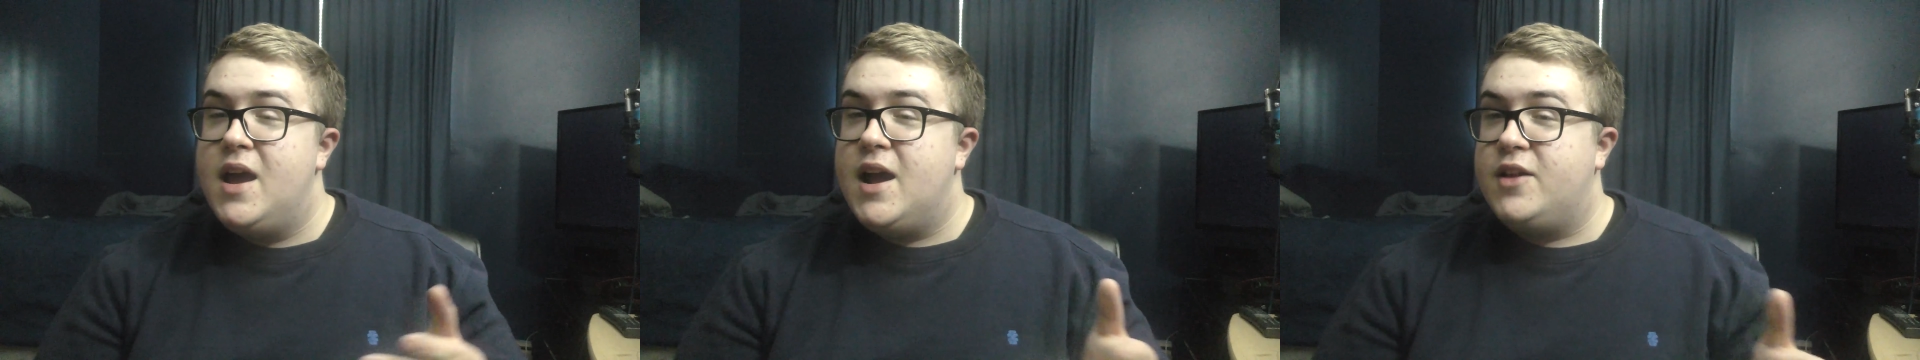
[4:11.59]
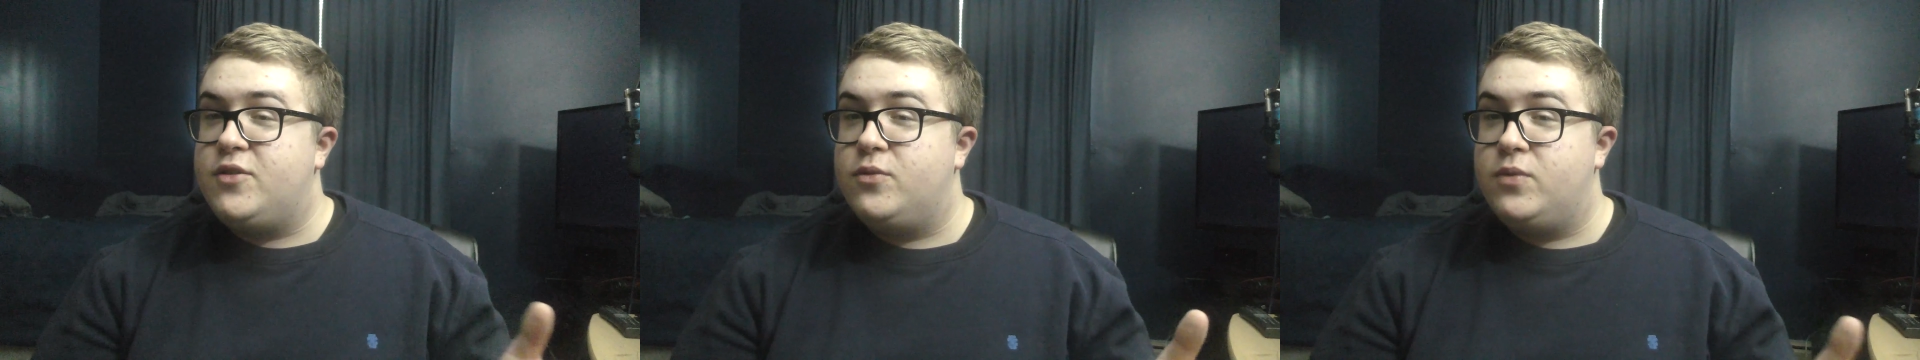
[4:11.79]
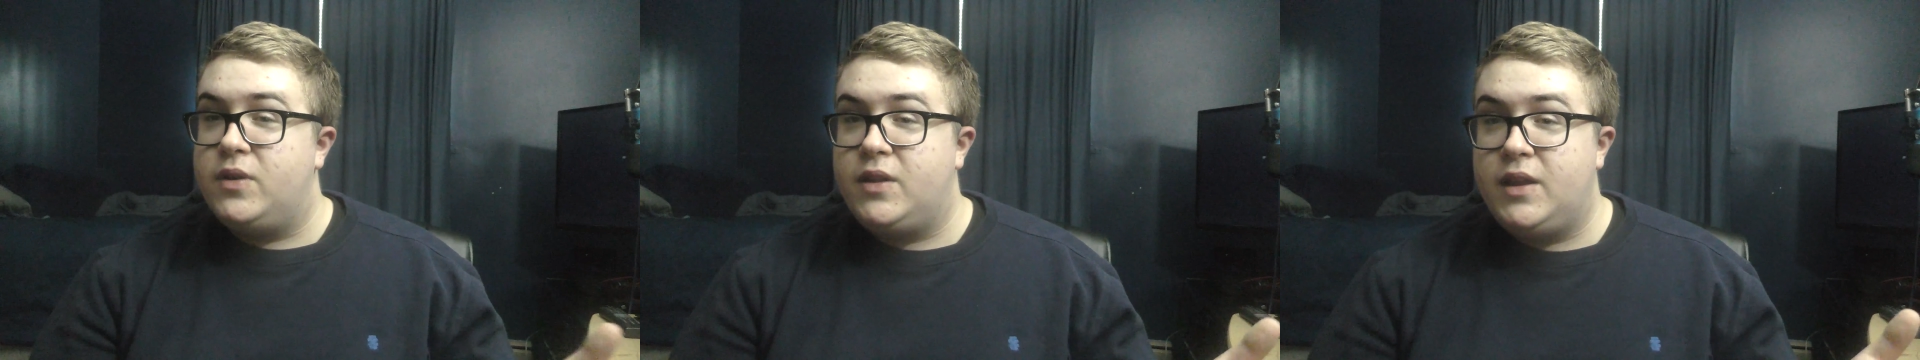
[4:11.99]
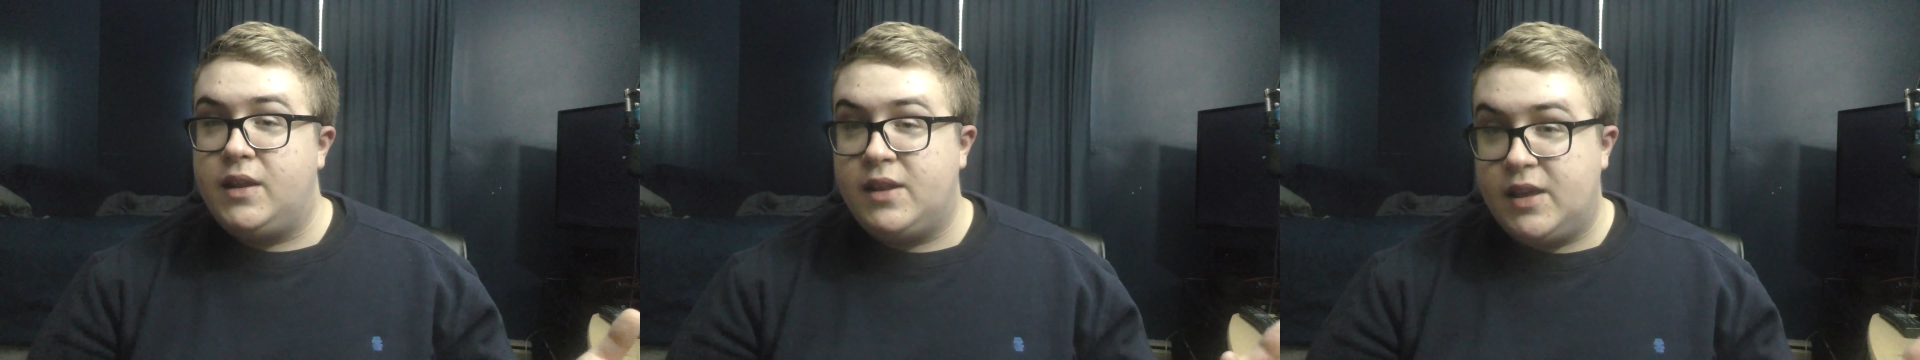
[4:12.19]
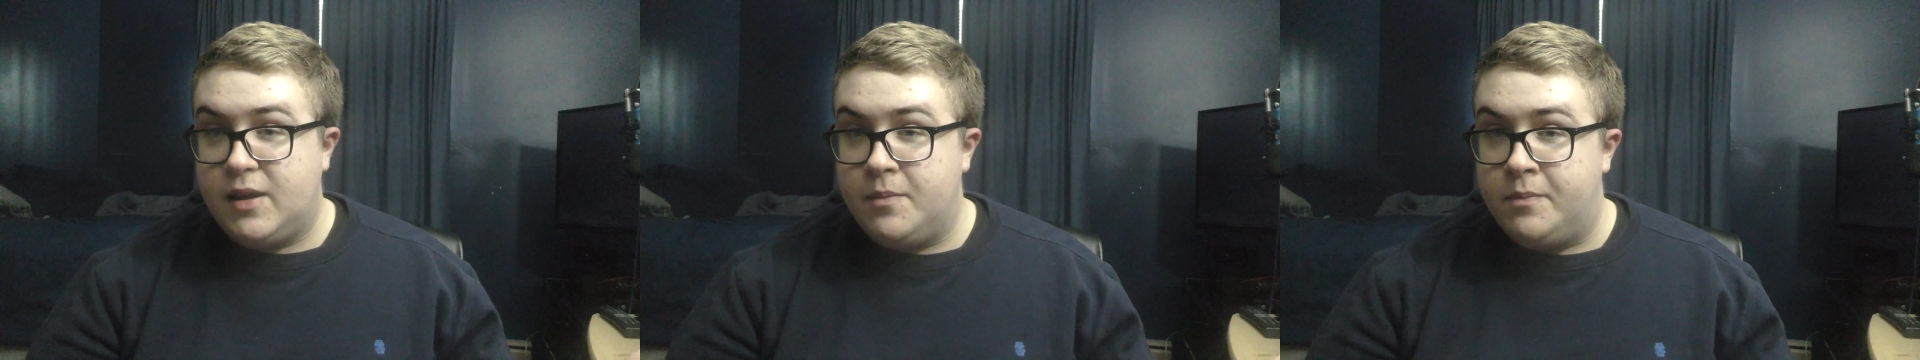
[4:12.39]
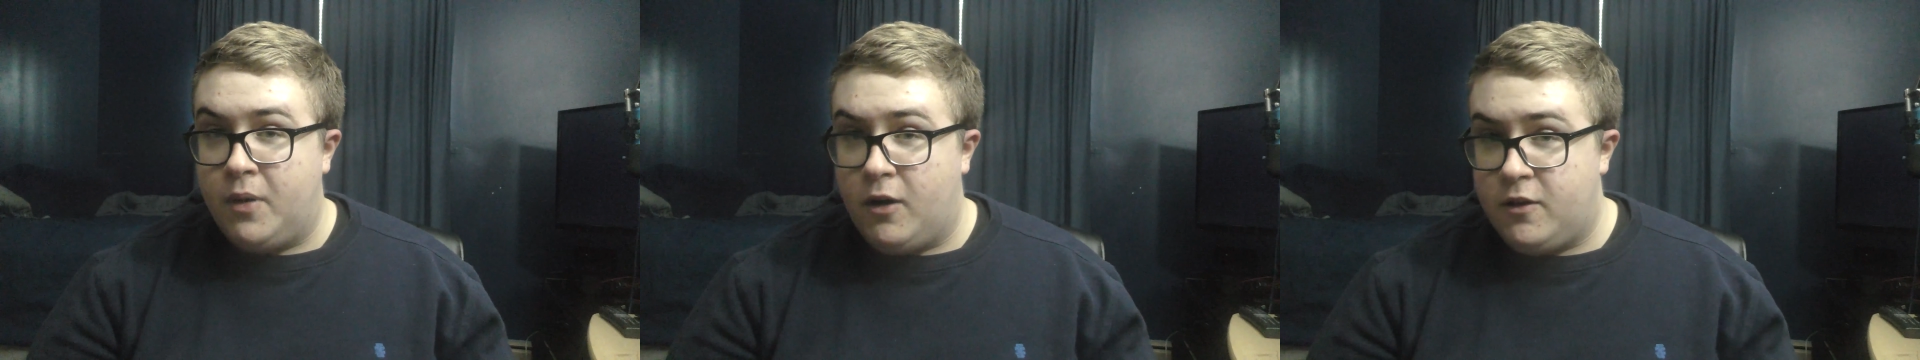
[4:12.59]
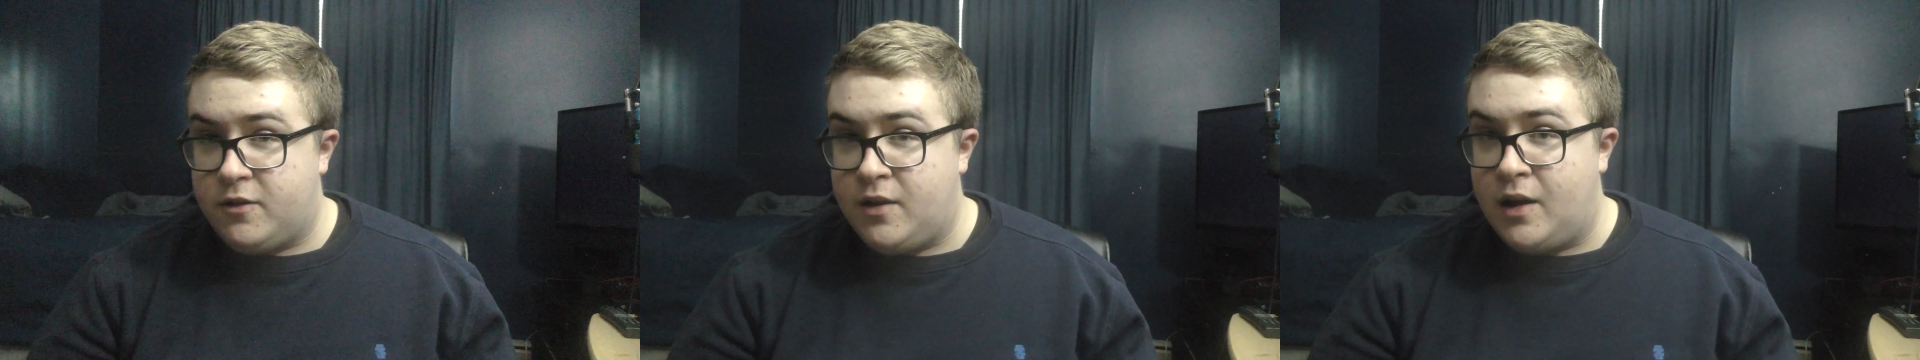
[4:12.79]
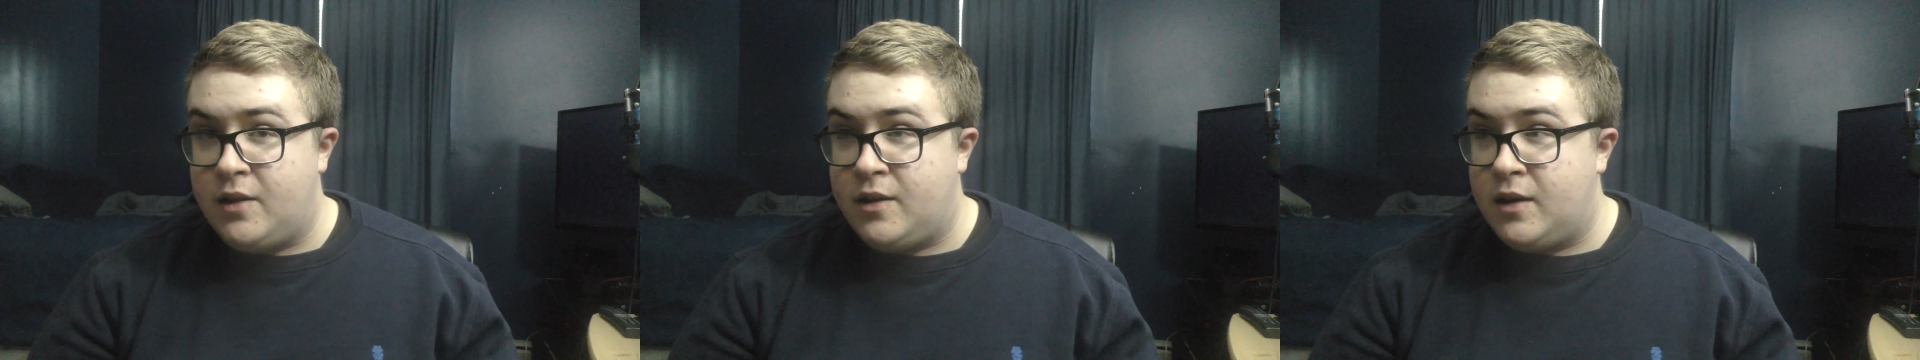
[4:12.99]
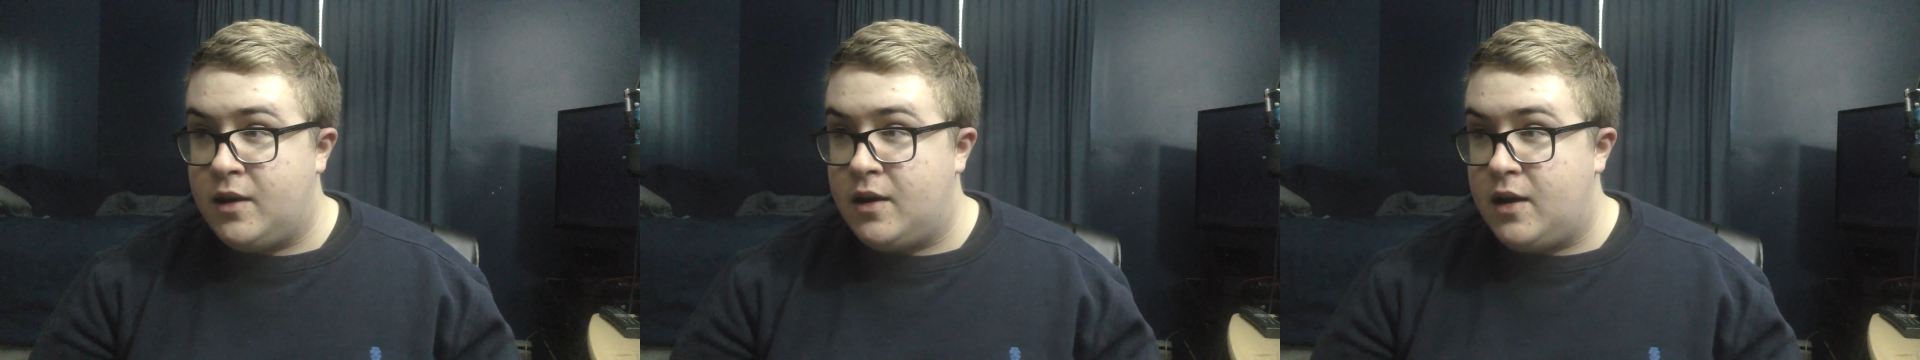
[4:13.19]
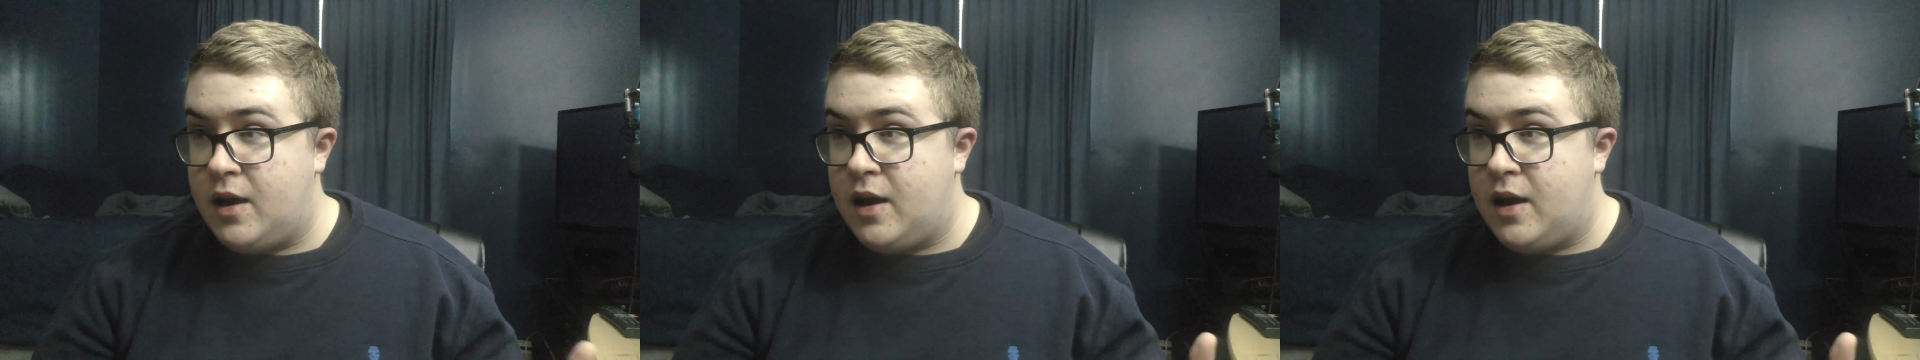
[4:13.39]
That's a really neat boss idea,